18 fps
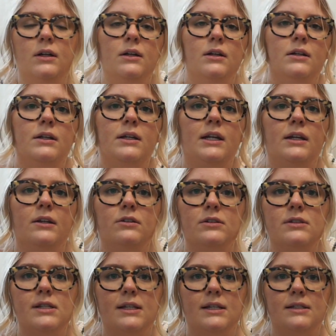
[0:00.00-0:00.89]

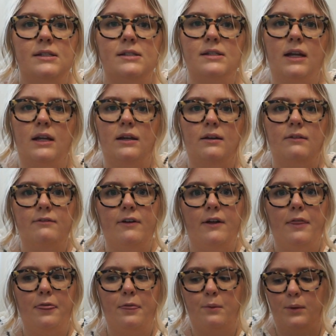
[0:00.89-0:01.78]
needles instead of
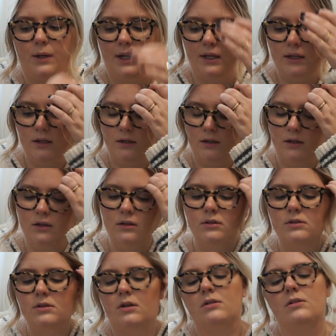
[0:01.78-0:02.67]
3,
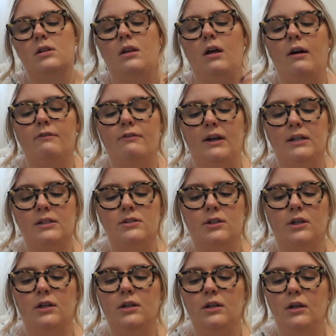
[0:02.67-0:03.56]
so it's a lot
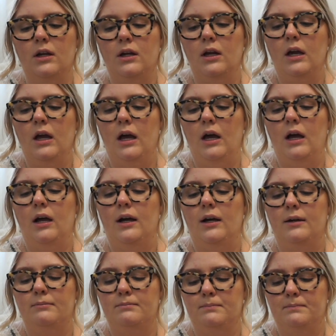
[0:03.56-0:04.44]
faster.
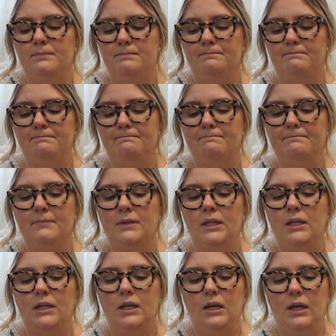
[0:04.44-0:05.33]

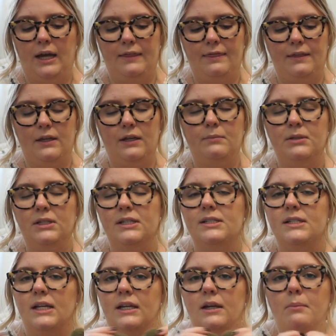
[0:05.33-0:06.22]
I think I'm gonna
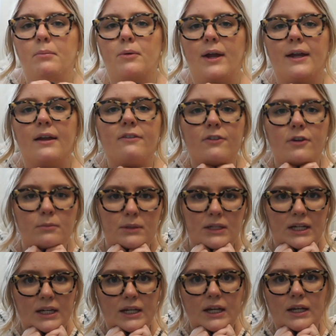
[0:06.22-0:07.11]
take a break from
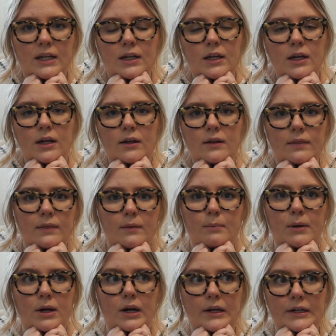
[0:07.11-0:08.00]
knitting the
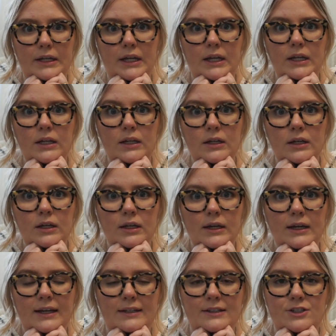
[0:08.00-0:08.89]
body
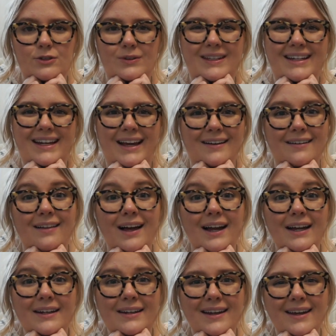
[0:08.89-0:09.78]
and do the
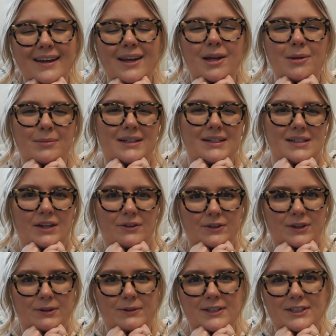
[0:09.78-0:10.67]
neckline because I
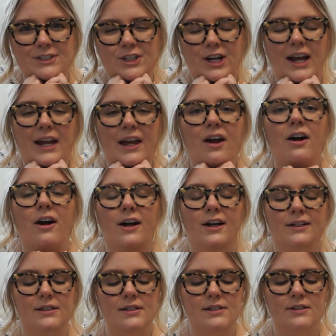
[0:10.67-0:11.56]
really want to try it
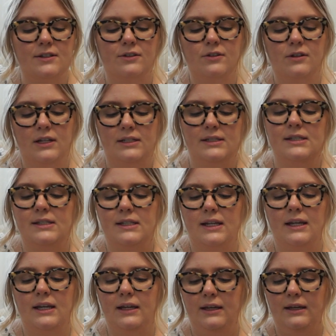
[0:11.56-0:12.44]
on soon and
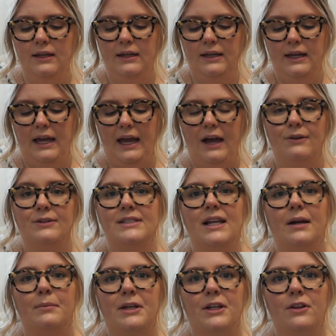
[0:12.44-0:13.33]
see how it's
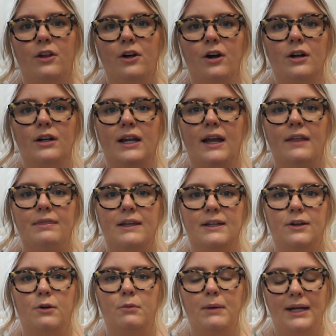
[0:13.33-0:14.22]
coming along, and then
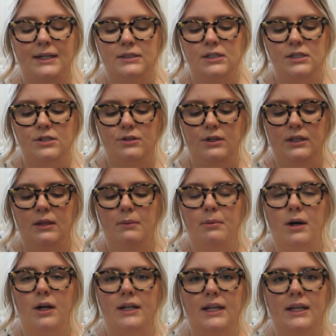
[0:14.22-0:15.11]
go back to doing the
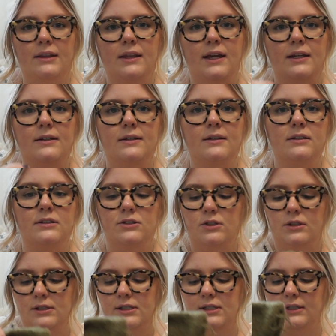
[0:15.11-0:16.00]
body and then do
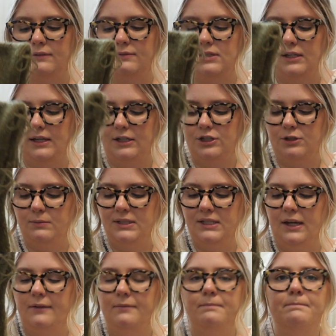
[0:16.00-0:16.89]
the sleeves, and I should be
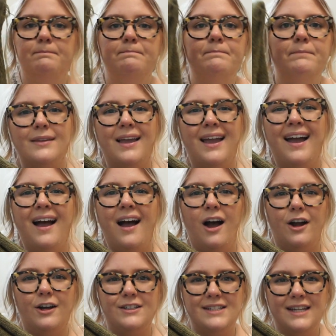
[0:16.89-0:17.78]
done.
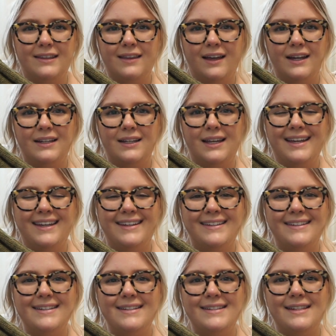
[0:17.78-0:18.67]
Our deadline
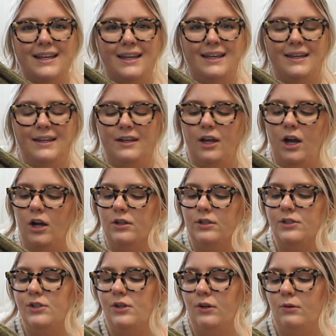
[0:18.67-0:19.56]
is in
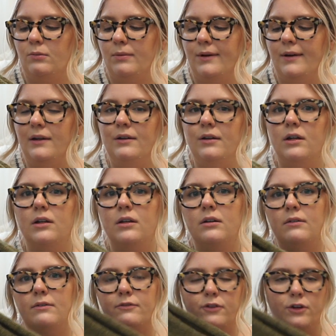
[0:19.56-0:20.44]
October
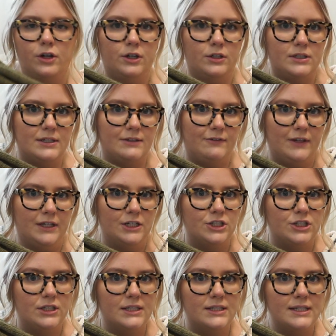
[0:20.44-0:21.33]
to
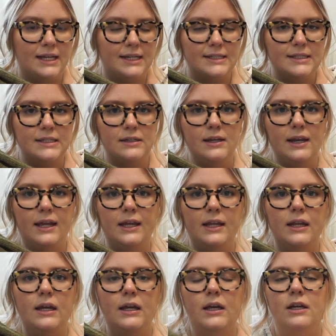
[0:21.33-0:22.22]
finish the test
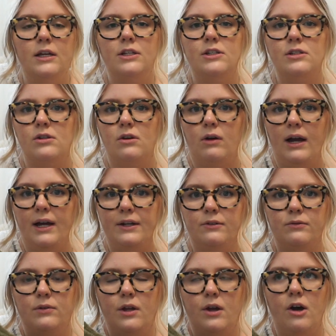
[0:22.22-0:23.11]
knit, so I
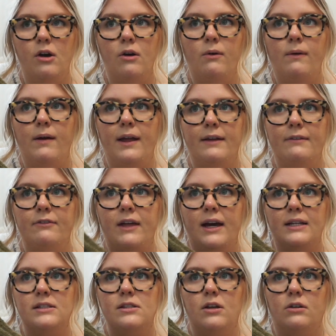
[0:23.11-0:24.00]
don't know if
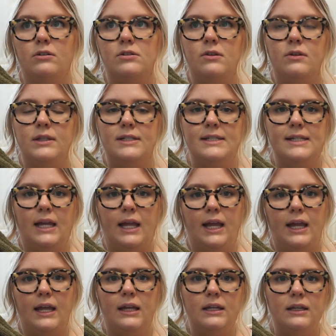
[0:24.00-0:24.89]
that's also the
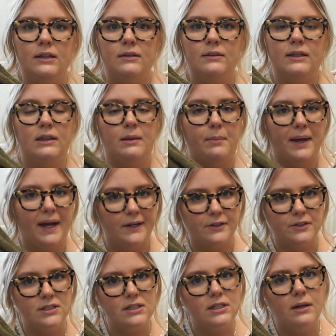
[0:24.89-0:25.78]
day that the
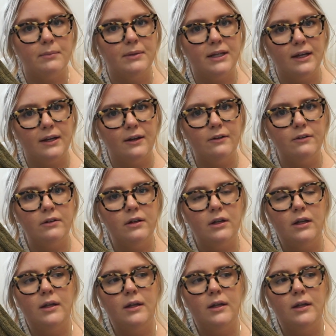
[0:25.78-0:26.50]
pattern's coming out,